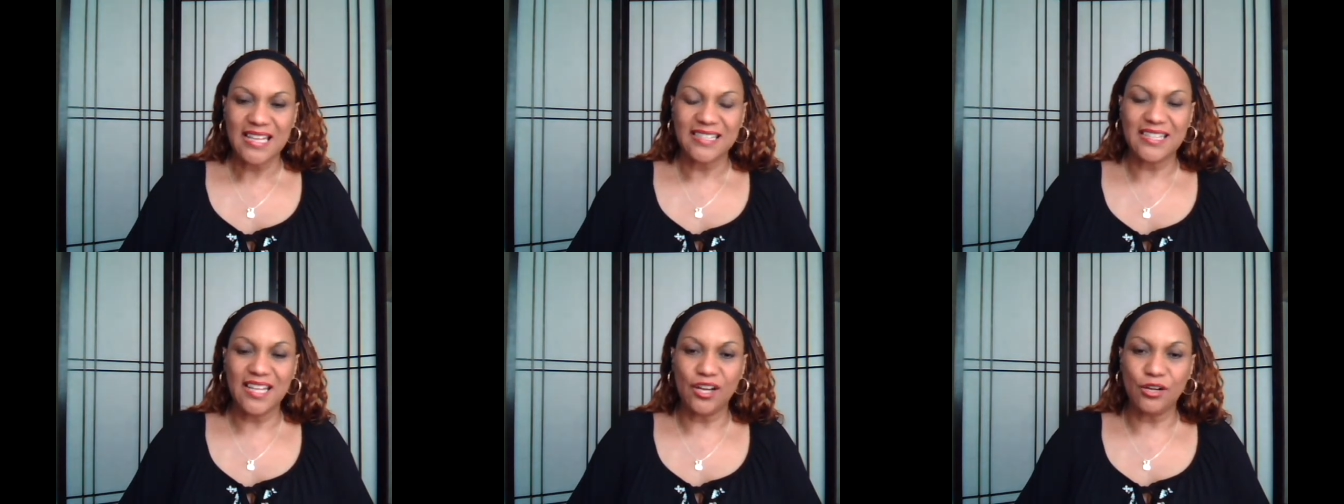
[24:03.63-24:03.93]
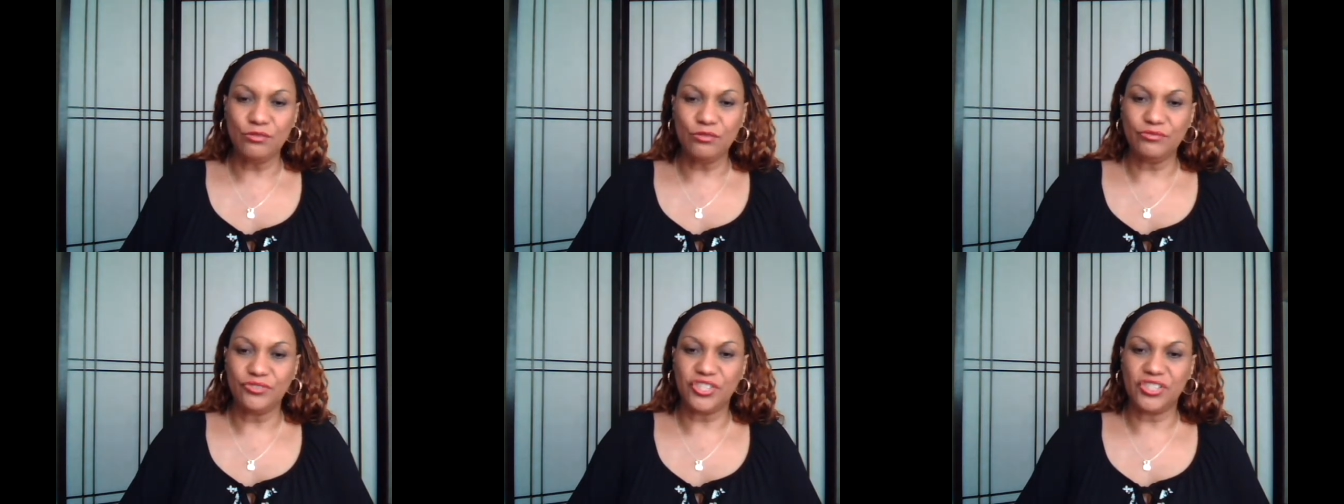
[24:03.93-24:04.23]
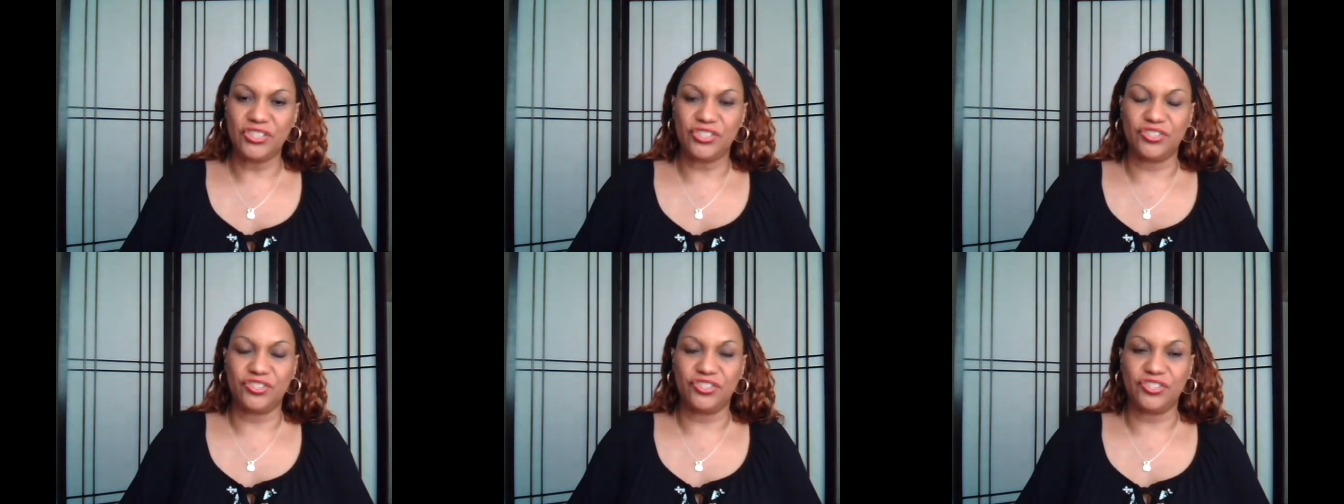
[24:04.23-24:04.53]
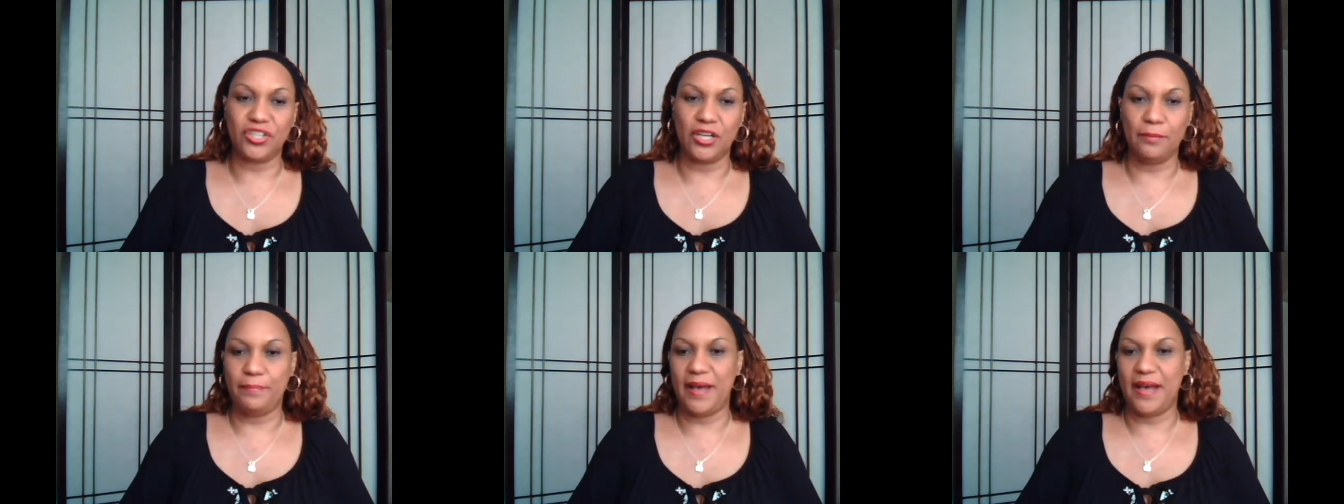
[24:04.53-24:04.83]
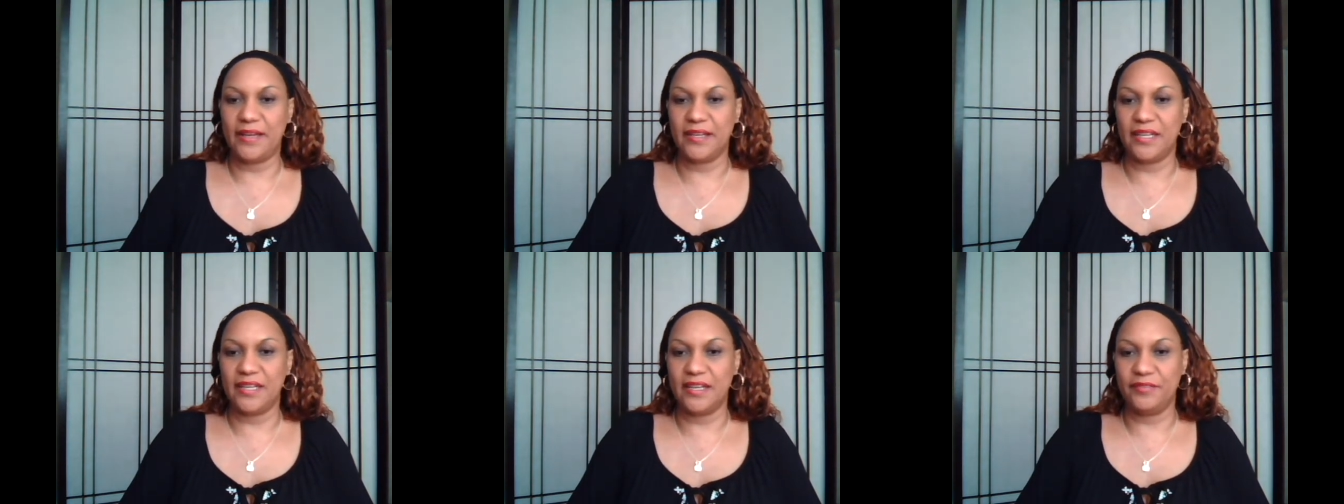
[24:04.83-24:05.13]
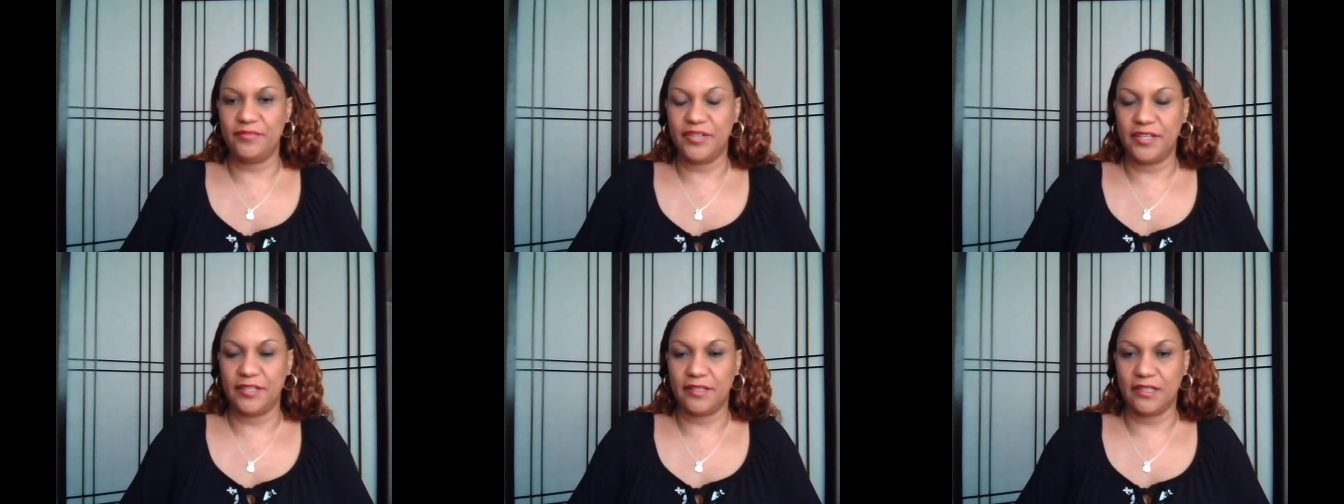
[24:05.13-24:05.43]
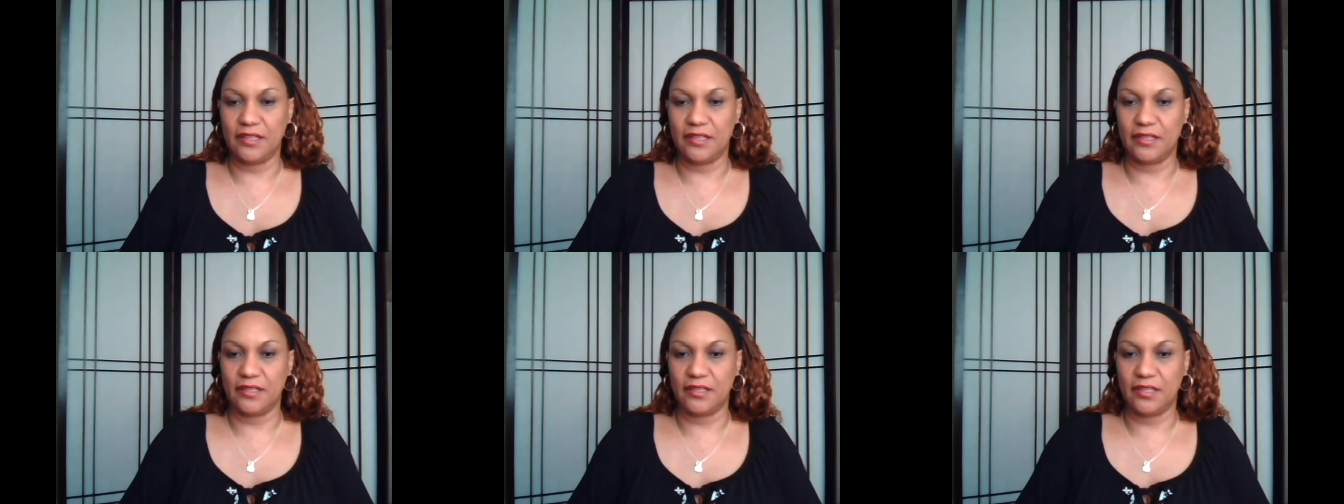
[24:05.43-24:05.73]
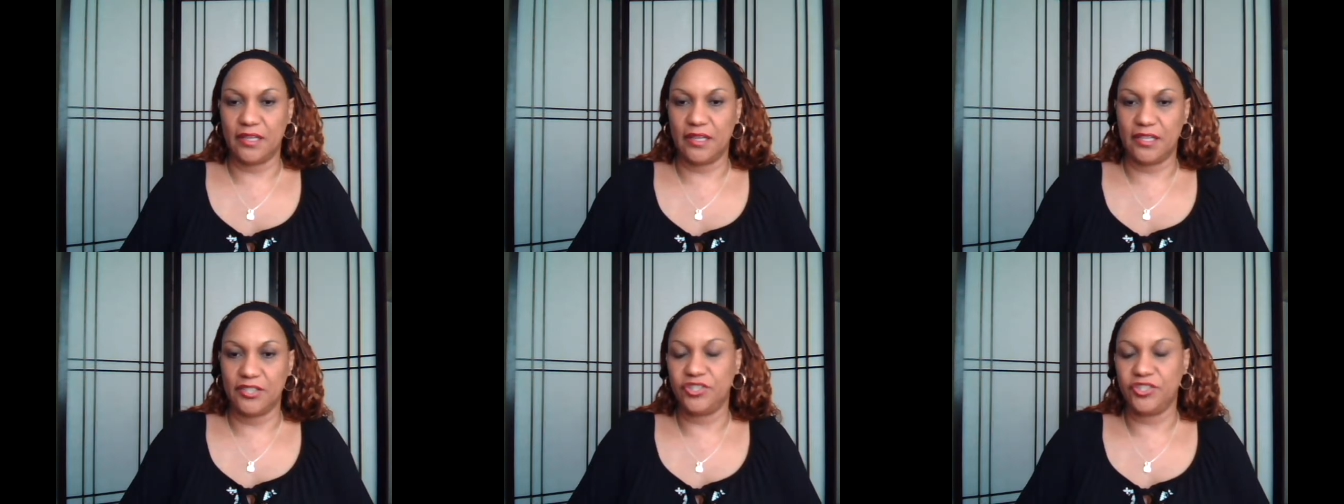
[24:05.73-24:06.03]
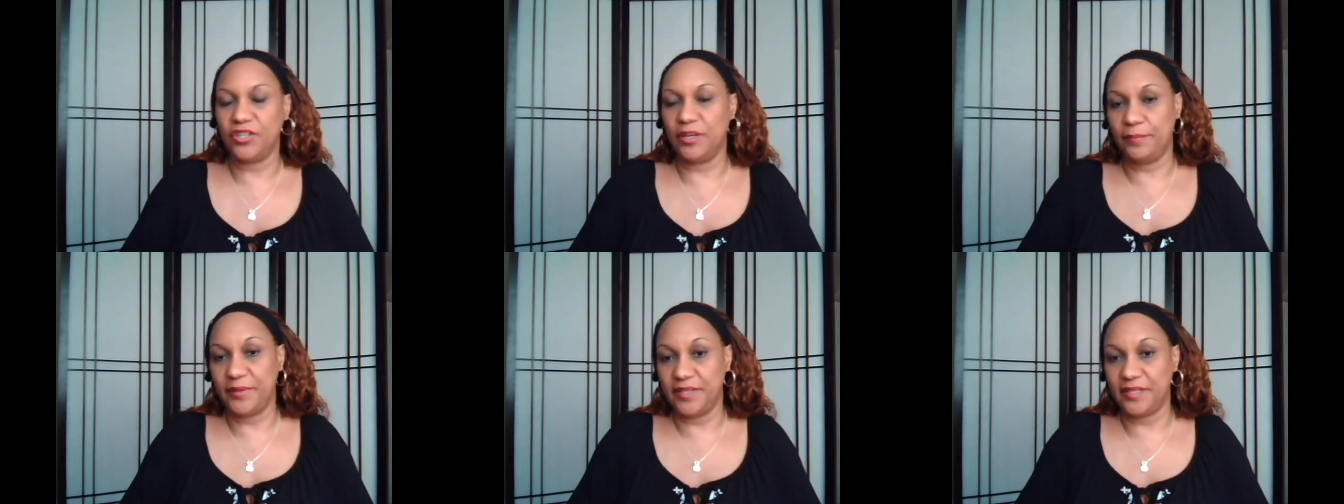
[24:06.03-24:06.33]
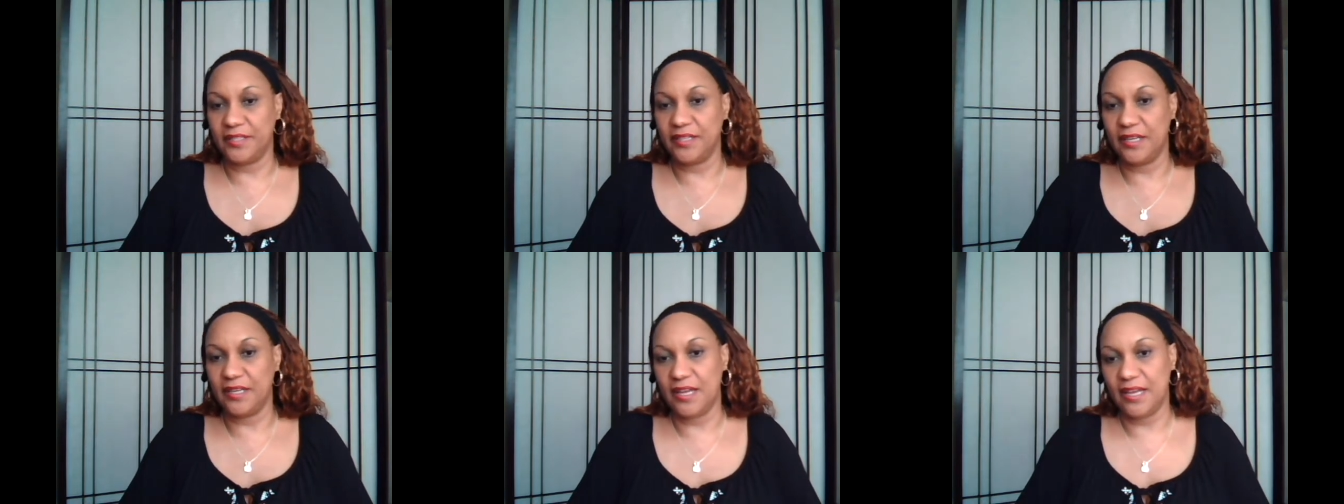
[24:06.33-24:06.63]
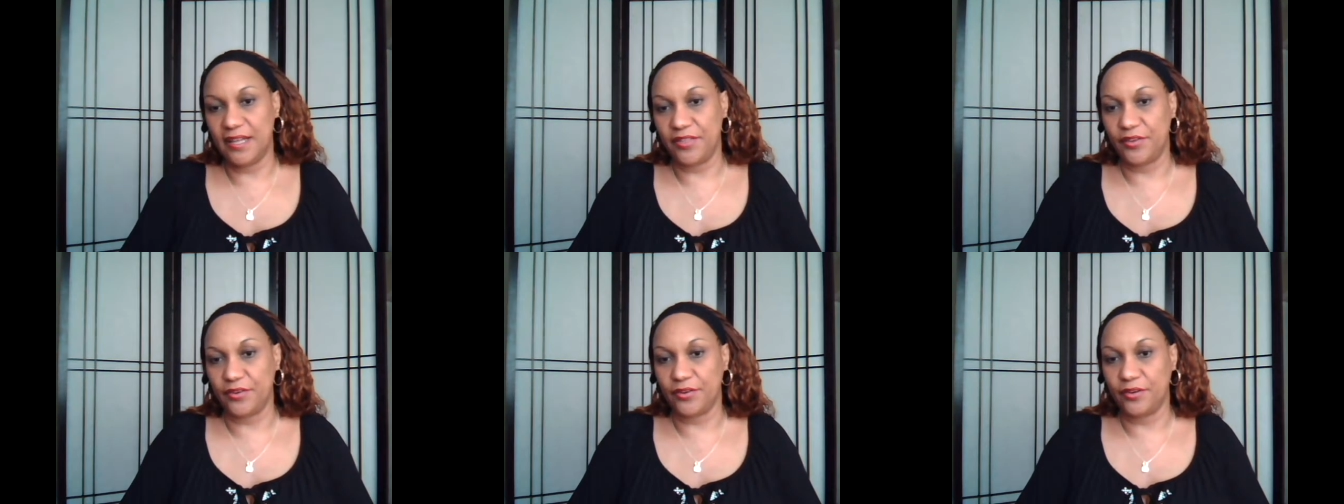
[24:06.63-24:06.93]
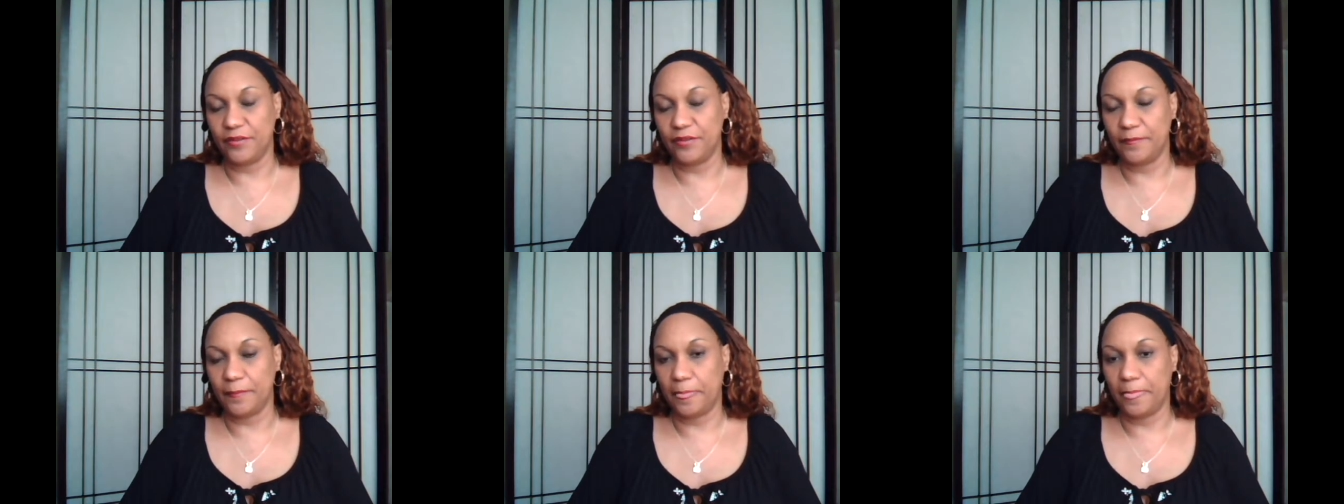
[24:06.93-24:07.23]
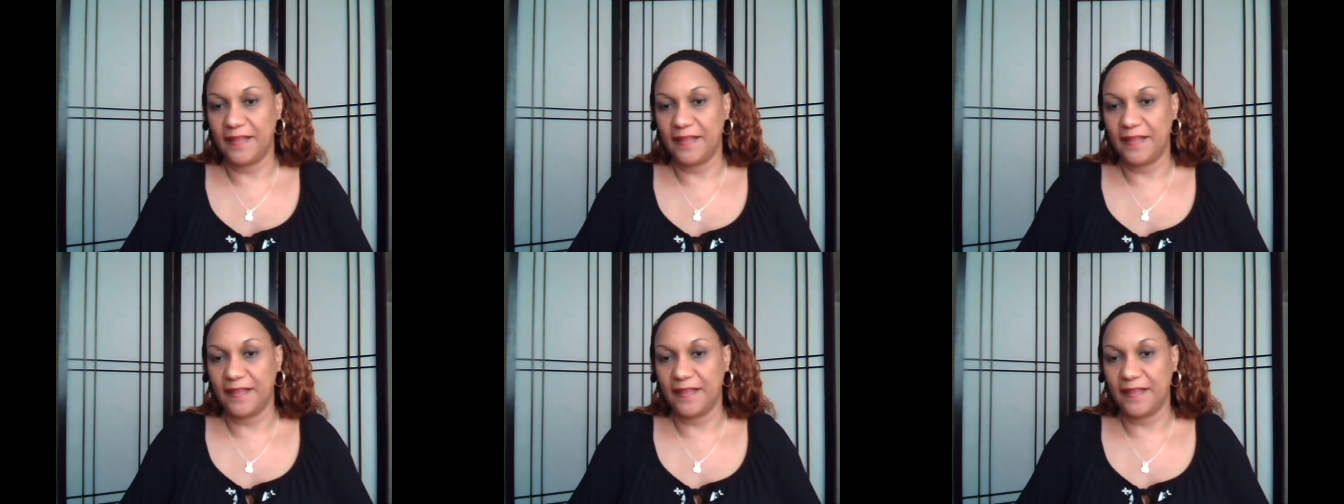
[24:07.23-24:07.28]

don't just jump out of it and jump in another.